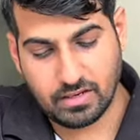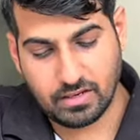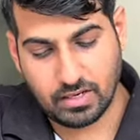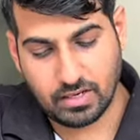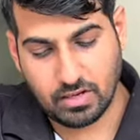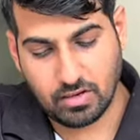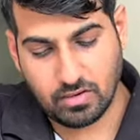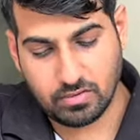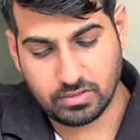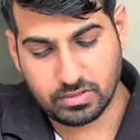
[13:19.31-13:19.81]

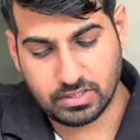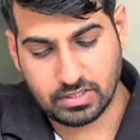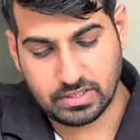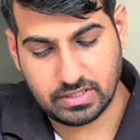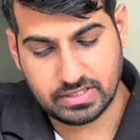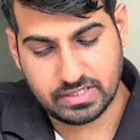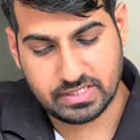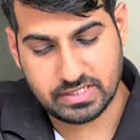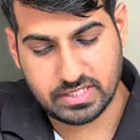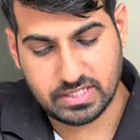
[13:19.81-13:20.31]
now the
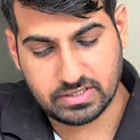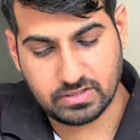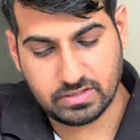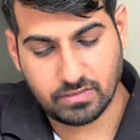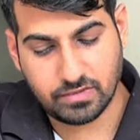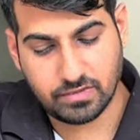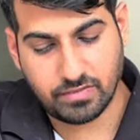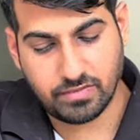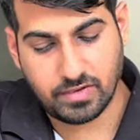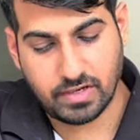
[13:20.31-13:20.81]
resistance
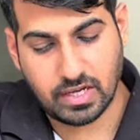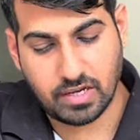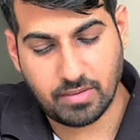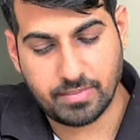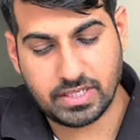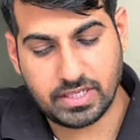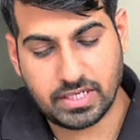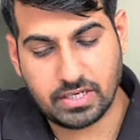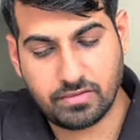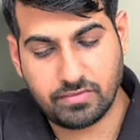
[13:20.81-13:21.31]
of the
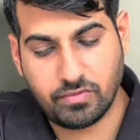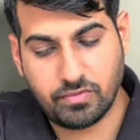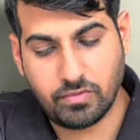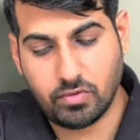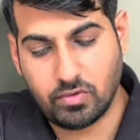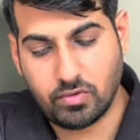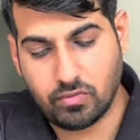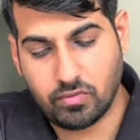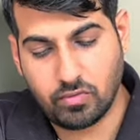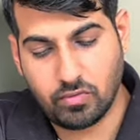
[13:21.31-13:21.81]
filament at
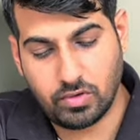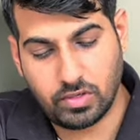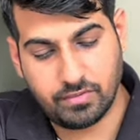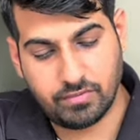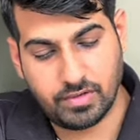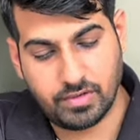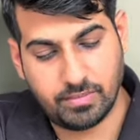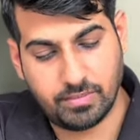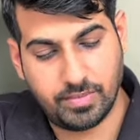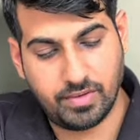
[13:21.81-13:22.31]
4 volt
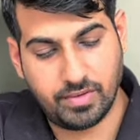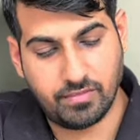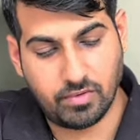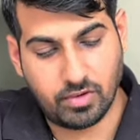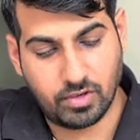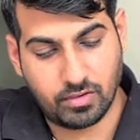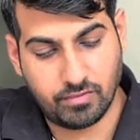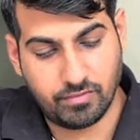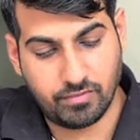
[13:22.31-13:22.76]
will be what?